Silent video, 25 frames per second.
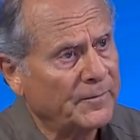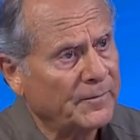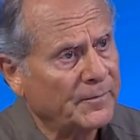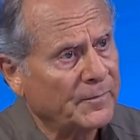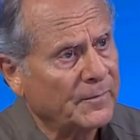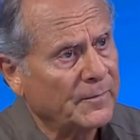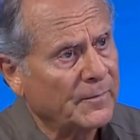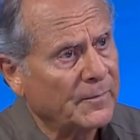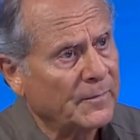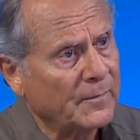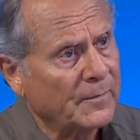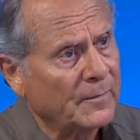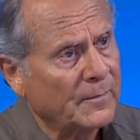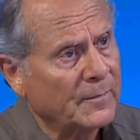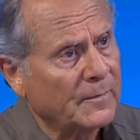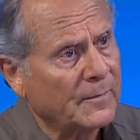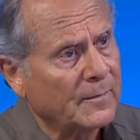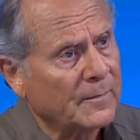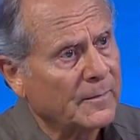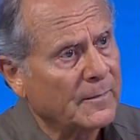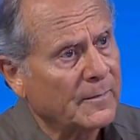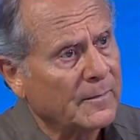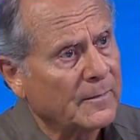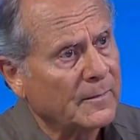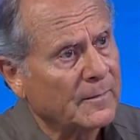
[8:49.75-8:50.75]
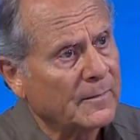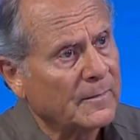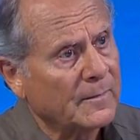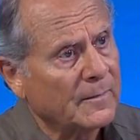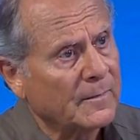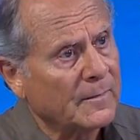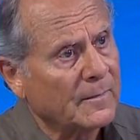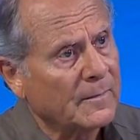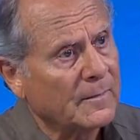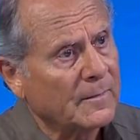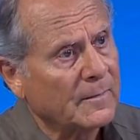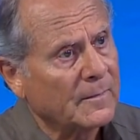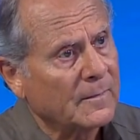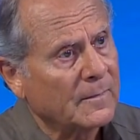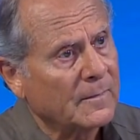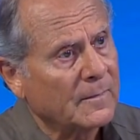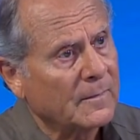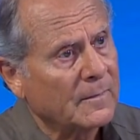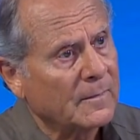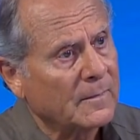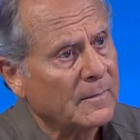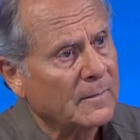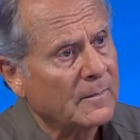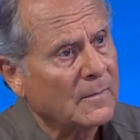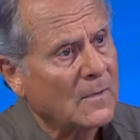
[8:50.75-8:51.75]
Do you come back to Israel
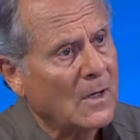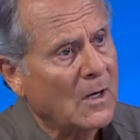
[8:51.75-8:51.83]
often?